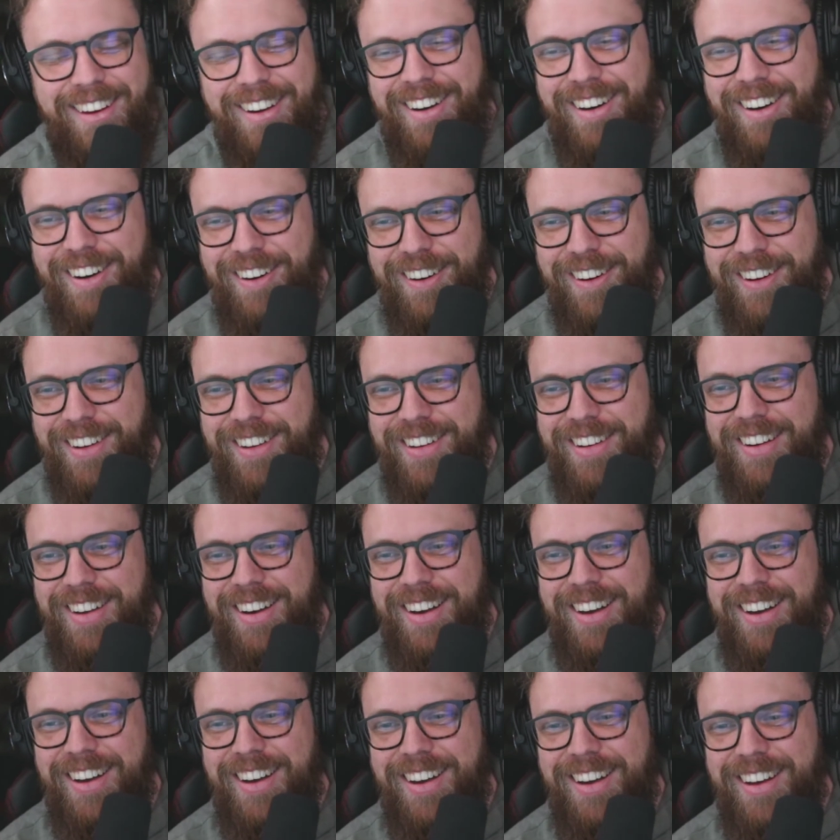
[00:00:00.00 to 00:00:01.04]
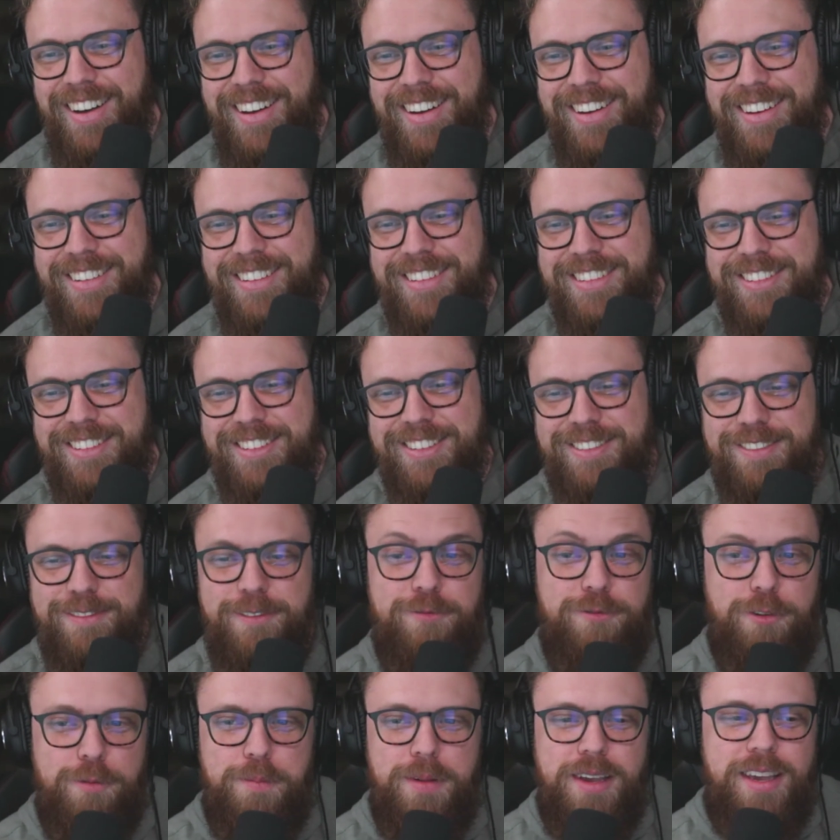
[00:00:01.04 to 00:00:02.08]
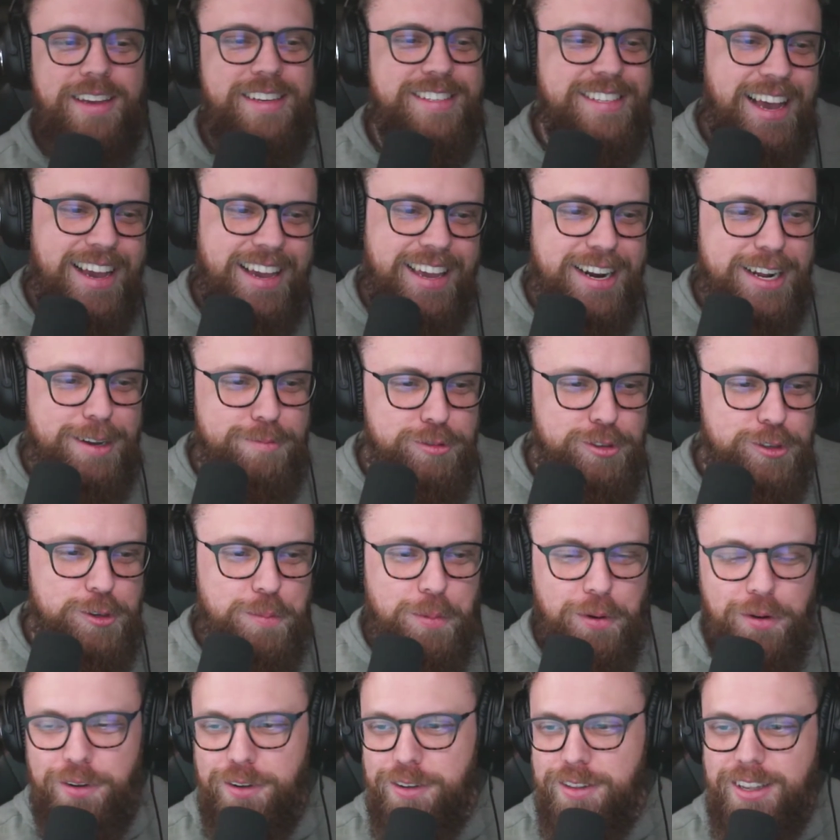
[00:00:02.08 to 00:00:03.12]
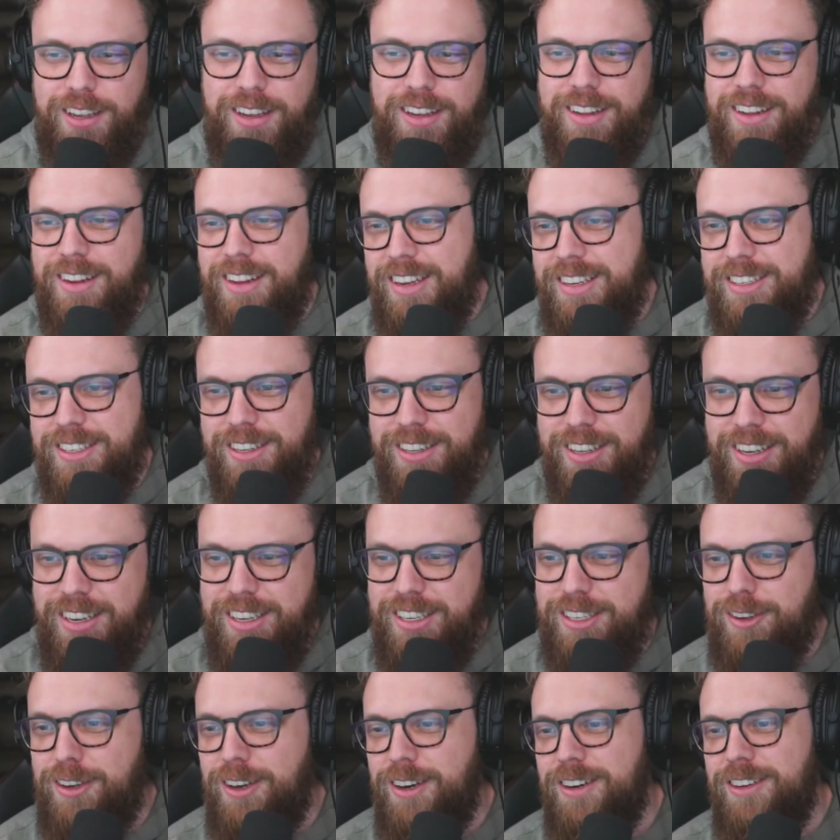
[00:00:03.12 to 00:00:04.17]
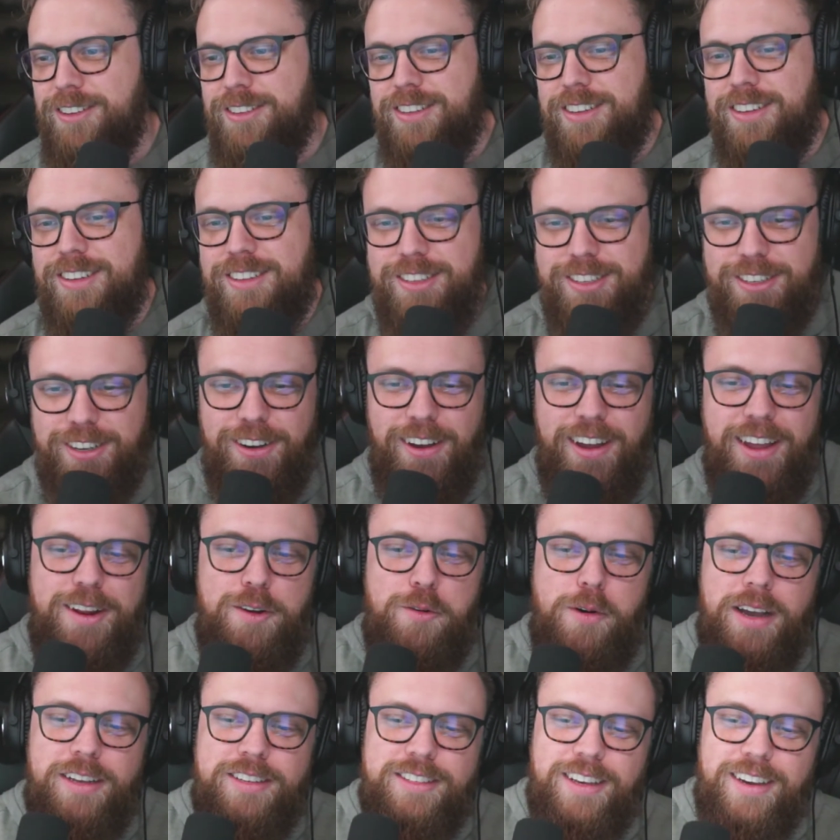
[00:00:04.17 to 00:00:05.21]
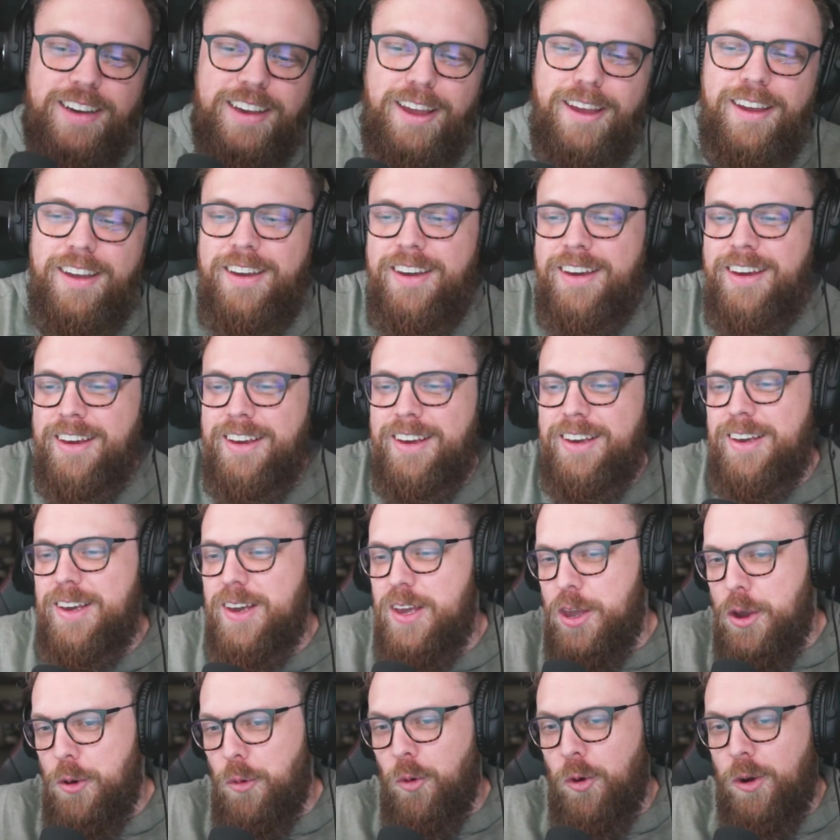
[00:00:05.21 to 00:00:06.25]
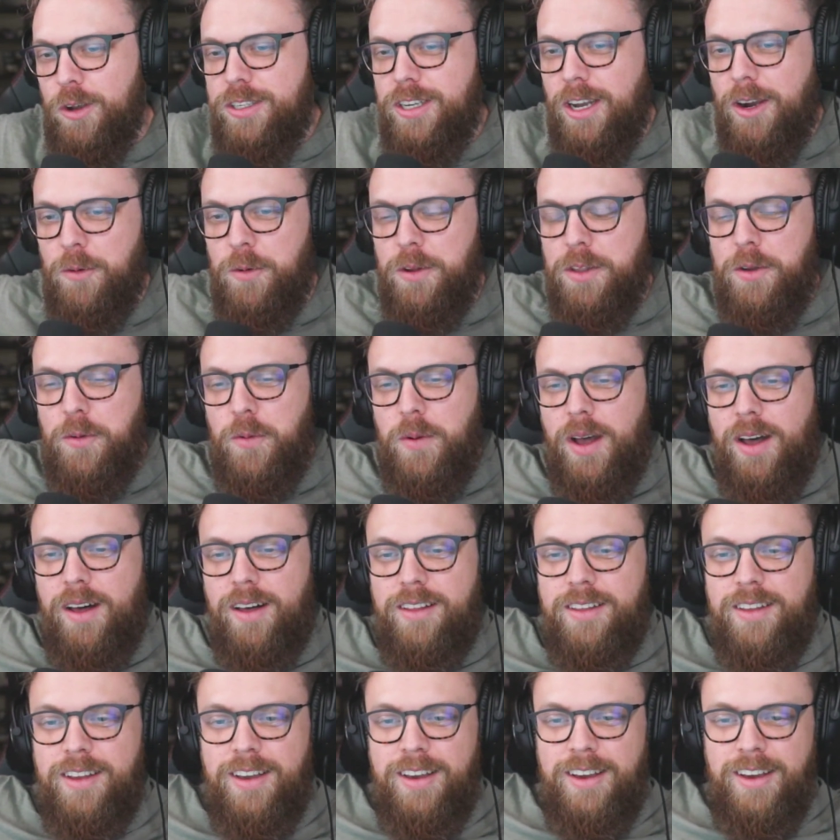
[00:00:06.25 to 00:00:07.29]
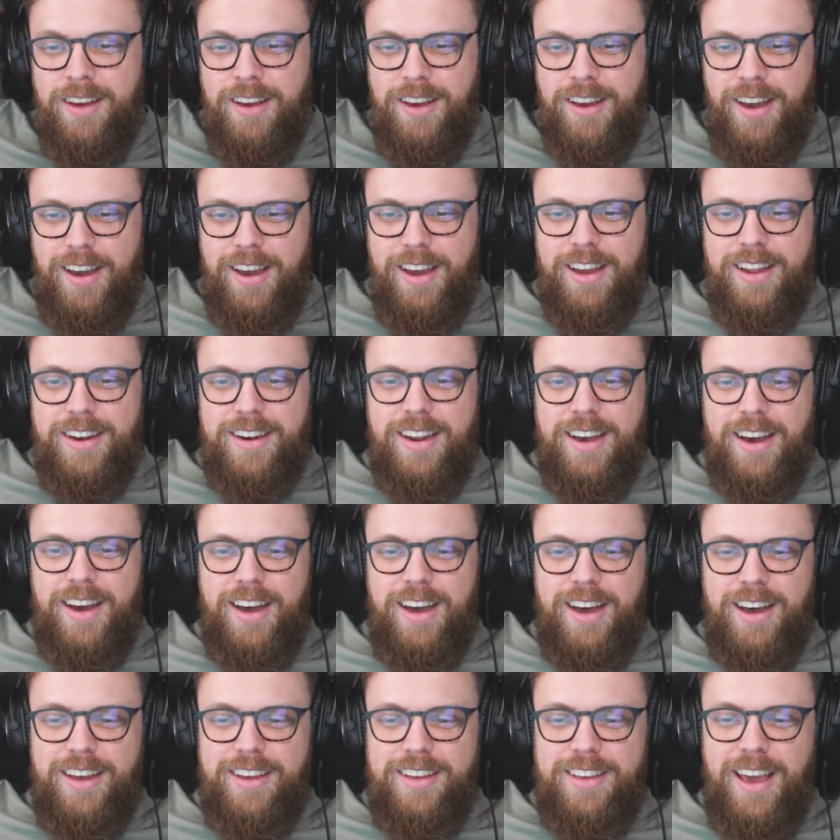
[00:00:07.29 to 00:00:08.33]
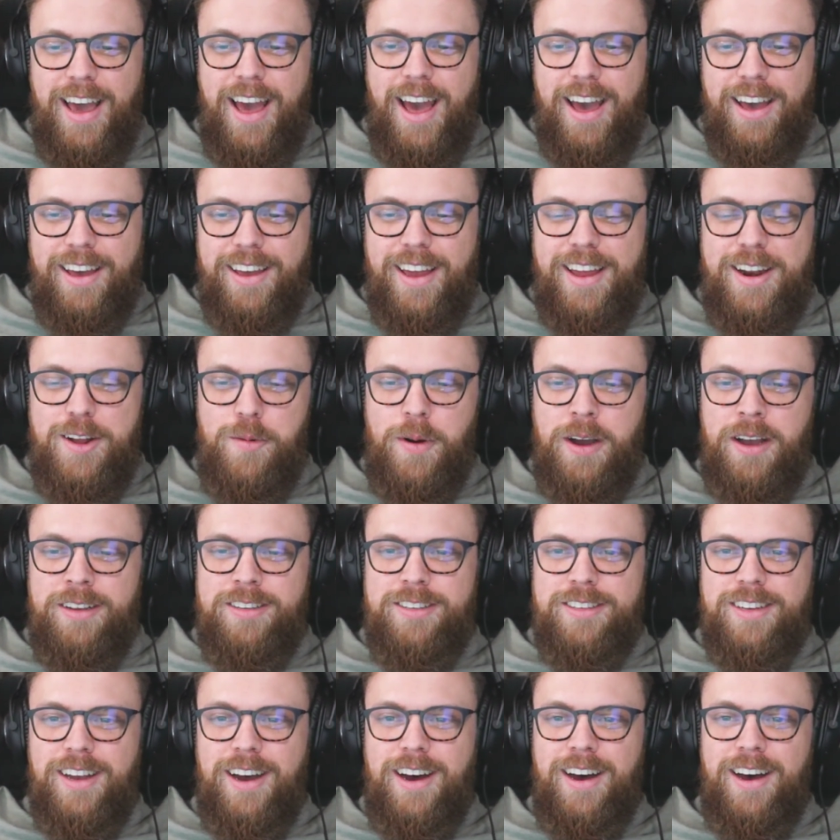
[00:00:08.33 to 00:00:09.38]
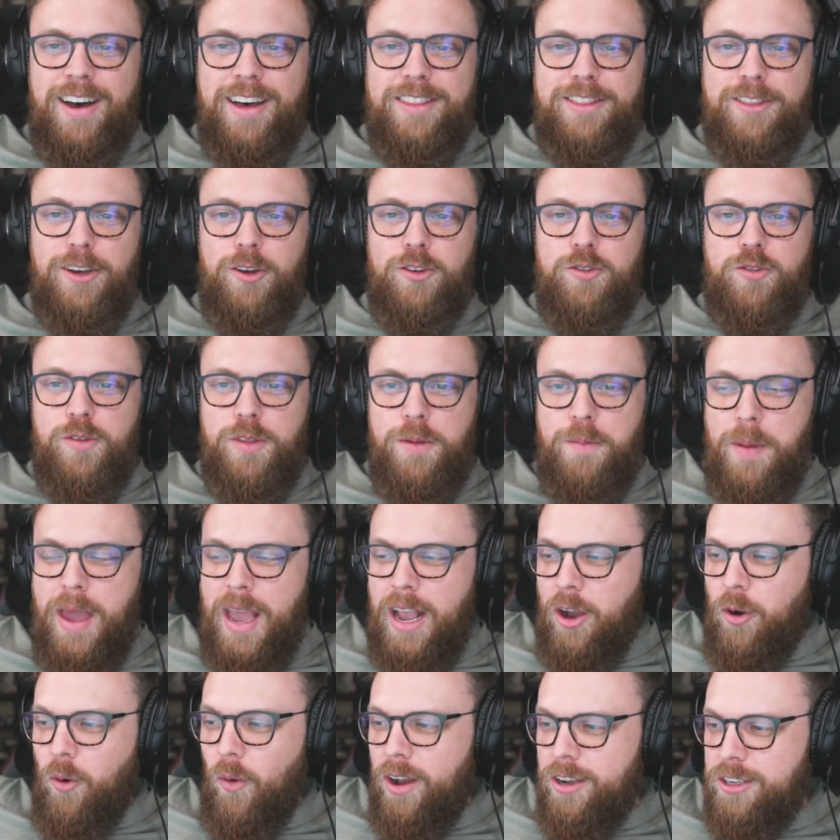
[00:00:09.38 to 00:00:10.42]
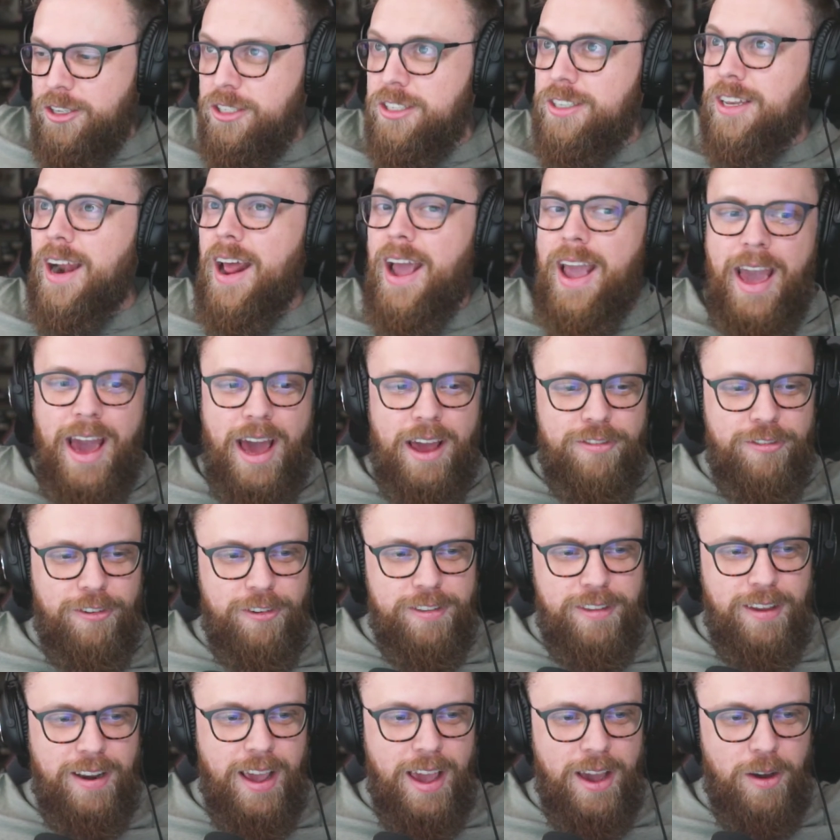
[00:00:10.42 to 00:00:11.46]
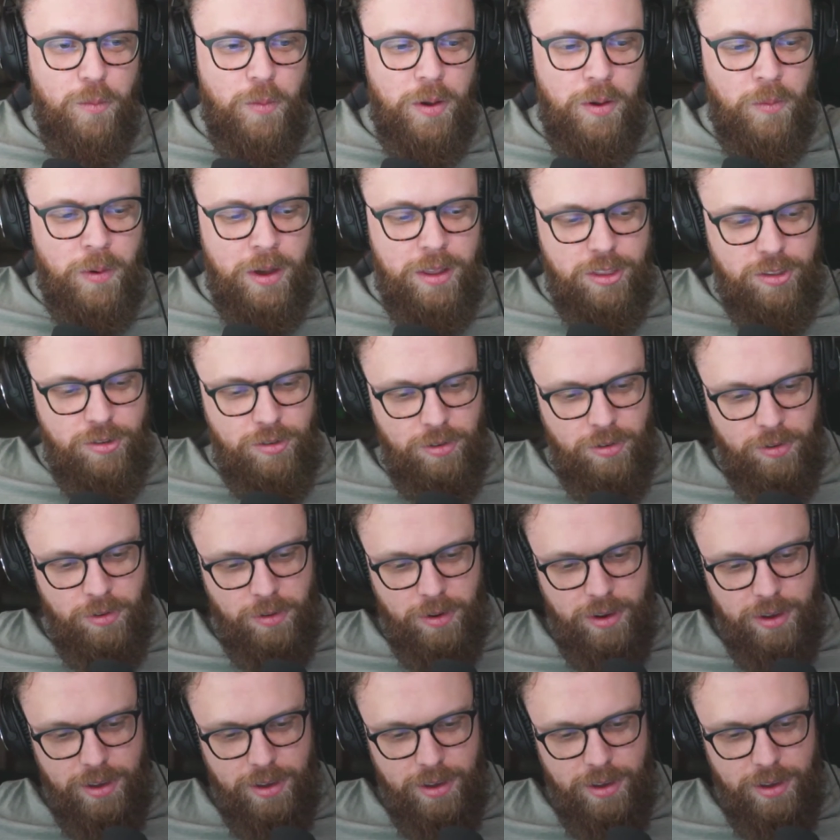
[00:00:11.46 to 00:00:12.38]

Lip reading: For me, because I get up super early and he's on the East Coast, and so anyways, like it works out really well. And anyways, those were the main questions that I had for today. We went through